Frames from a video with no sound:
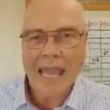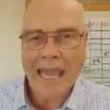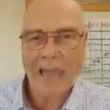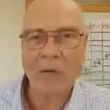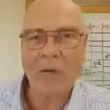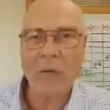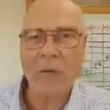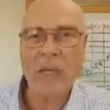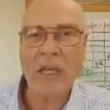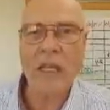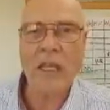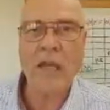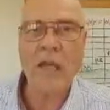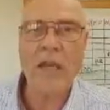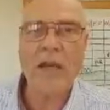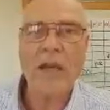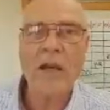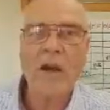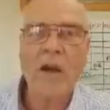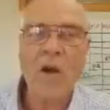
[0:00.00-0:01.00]
equity
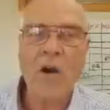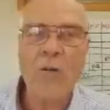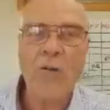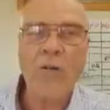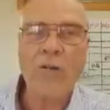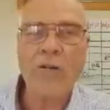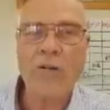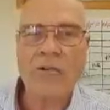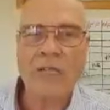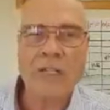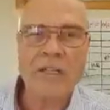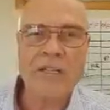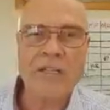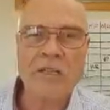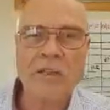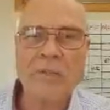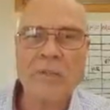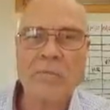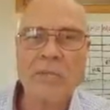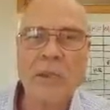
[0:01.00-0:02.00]
homeowners. It's
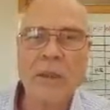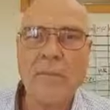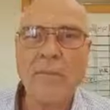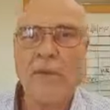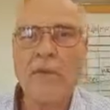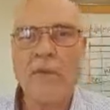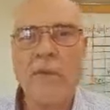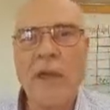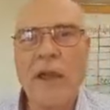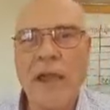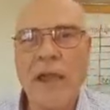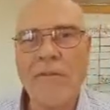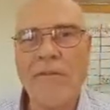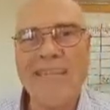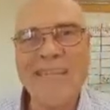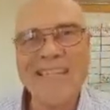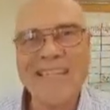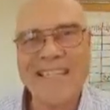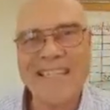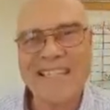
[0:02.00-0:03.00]
those people who have
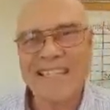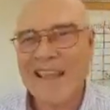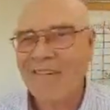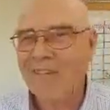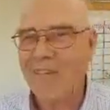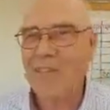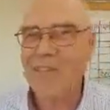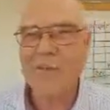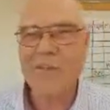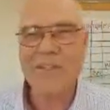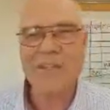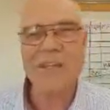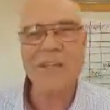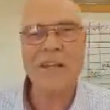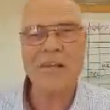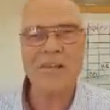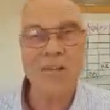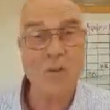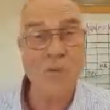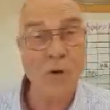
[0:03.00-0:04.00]
at least 70%
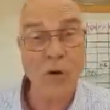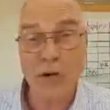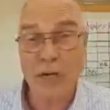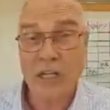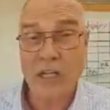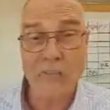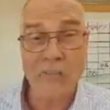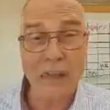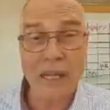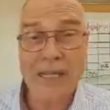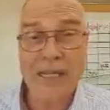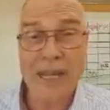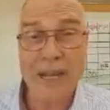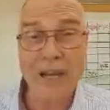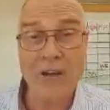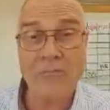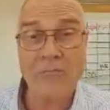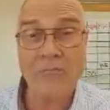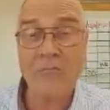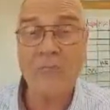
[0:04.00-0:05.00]
of their mortgage paid
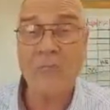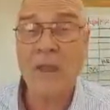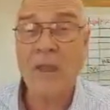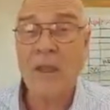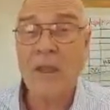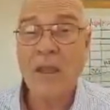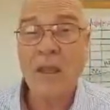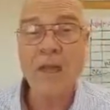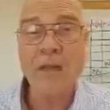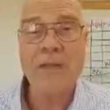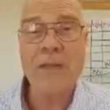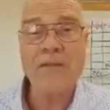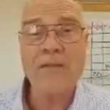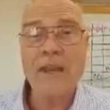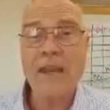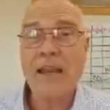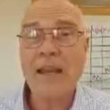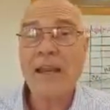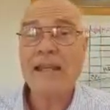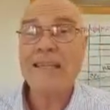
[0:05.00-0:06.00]
down. They've
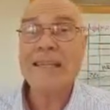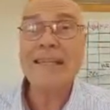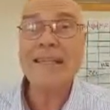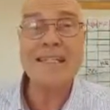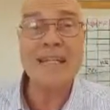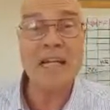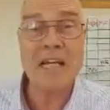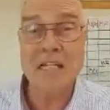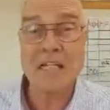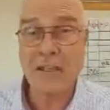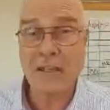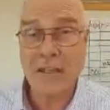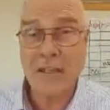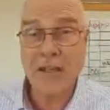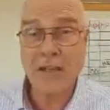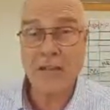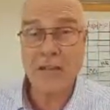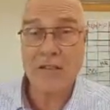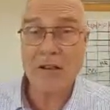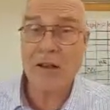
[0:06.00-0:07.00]
got at least
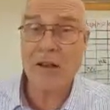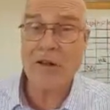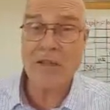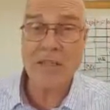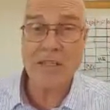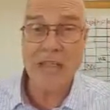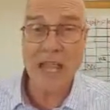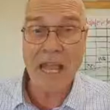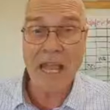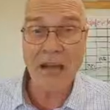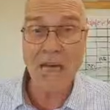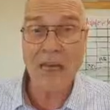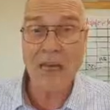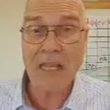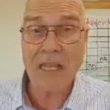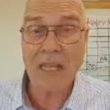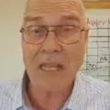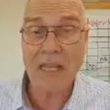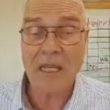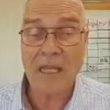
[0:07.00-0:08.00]
$100,000 in
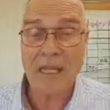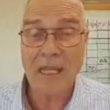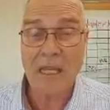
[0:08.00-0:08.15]
equity.